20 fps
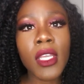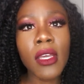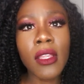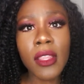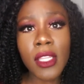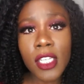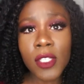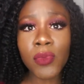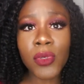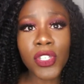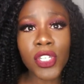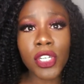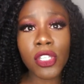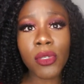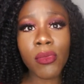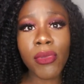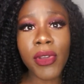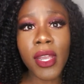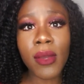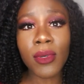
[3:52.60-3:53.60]
This
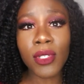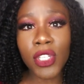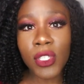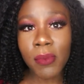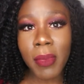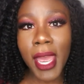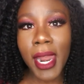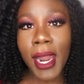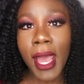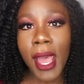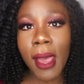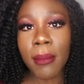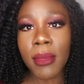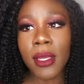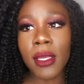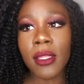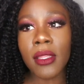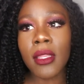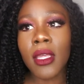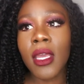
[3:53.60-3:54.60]
particular brand, which is Bad
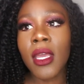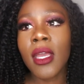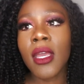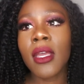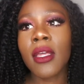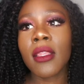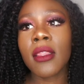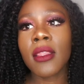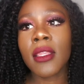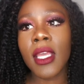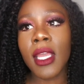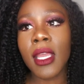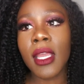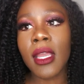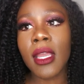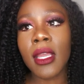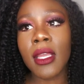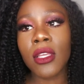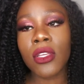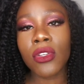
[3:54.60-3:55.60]
Habit,
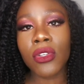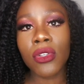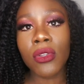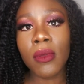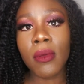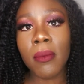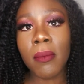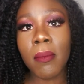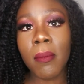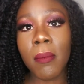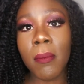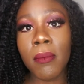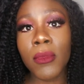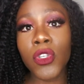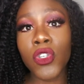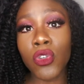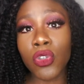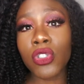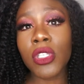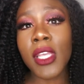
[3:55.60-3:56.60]
they
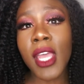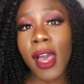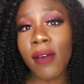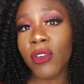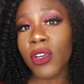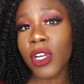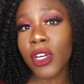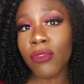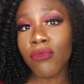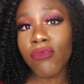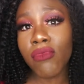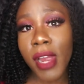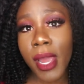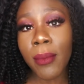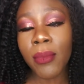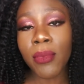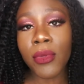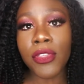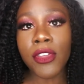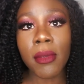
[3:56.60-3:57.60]
usually have a good
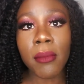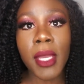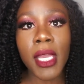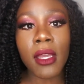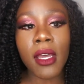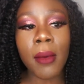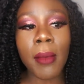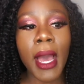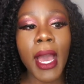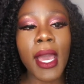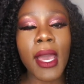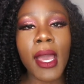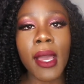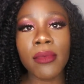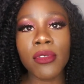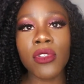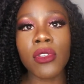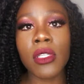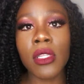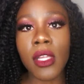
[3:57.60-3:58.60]
rep with their makeup. I
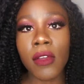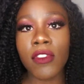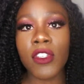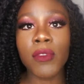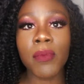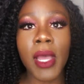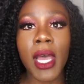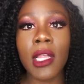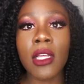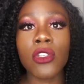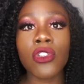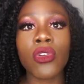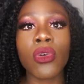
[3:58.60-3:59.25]
absolutely love this palette.